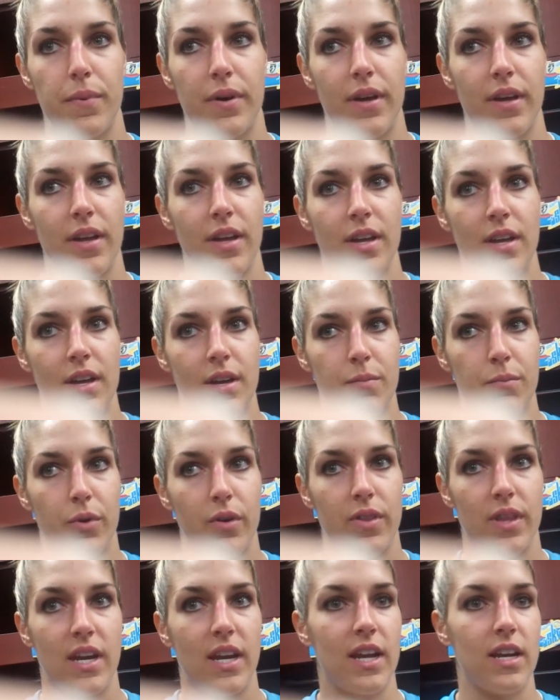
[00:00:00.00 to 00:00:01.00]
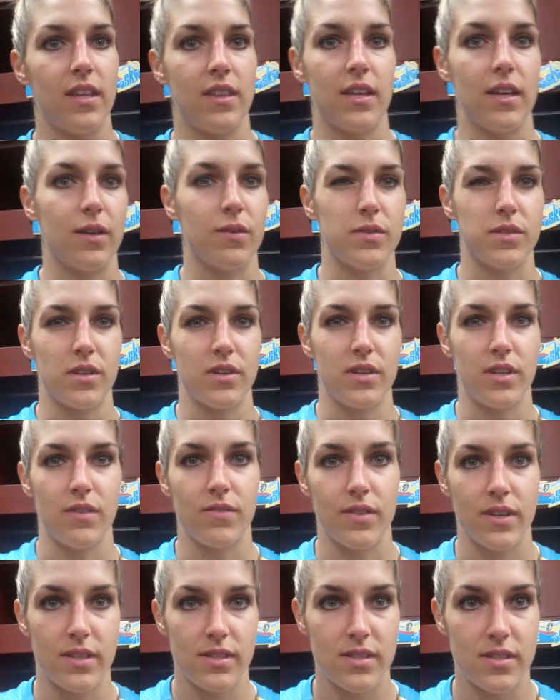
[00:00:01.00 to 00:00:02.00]
But more than anything, it was our
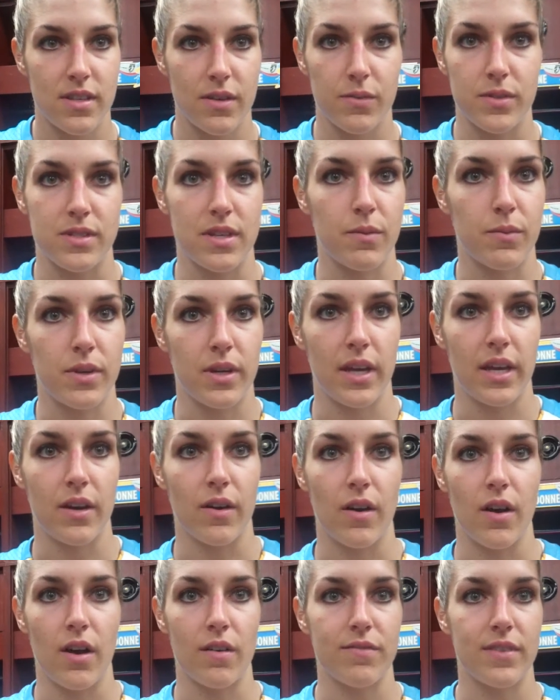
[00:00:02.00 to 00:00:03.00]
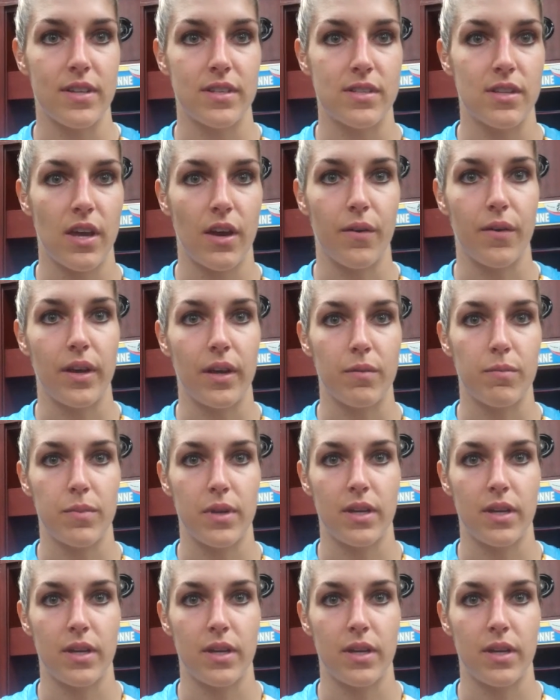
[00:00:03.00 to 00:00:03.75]
defense that was able to get our offense going,